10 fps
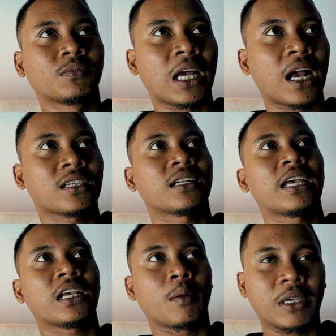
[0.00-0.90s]
harsh
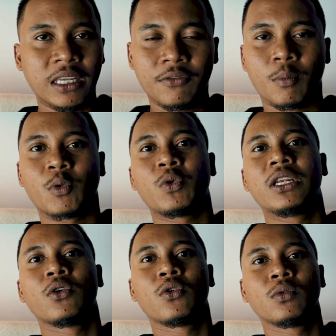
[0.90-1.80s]
light coming in from the
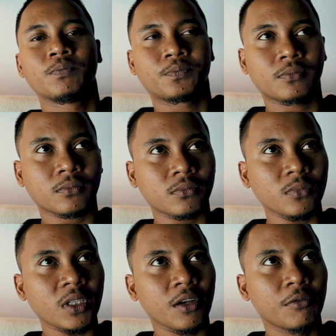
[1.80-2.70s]
window.
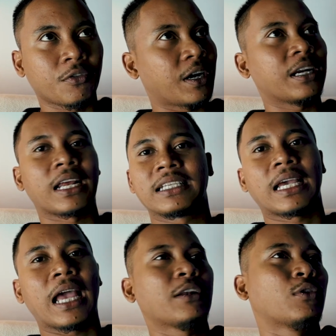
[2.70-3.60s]
Very nice.
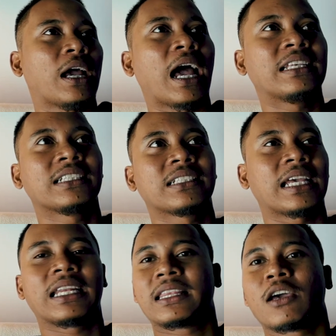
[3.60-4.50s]
I don't know, I just
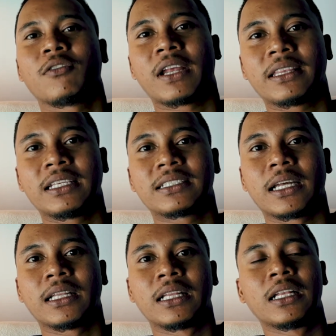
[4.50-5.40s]
like that type of lighting
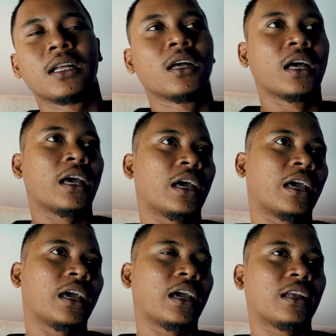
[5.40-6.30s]
style.
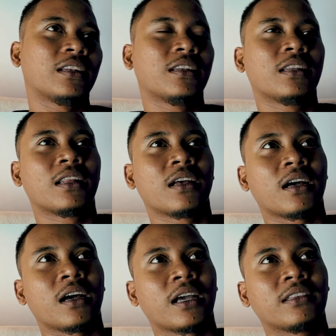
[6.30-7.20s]
And
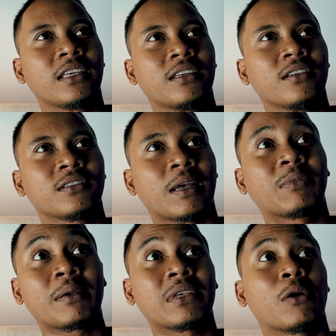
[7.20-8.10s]
I think
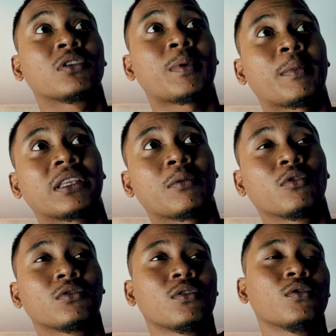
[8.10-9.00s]
sometimes I will spend my time
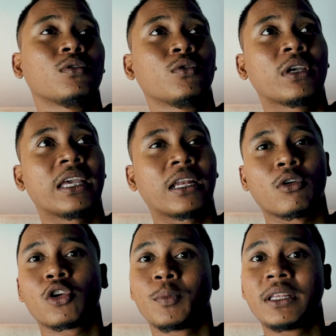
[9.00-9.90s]
also looking at
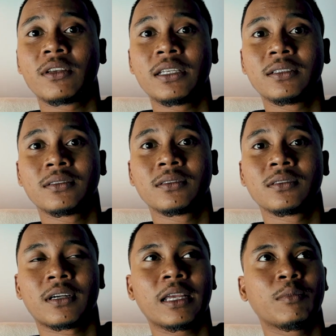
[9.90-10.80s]
documentaries,
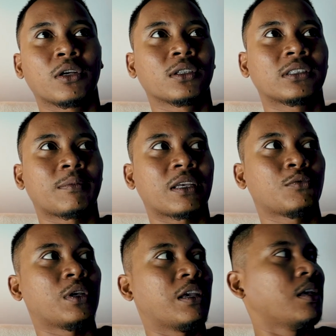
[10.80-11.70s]
right? Because sometimes
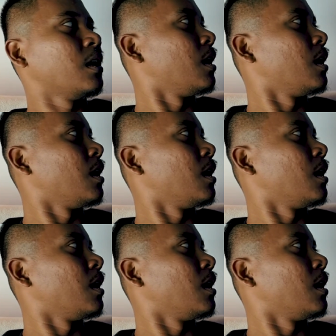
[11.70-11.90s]
me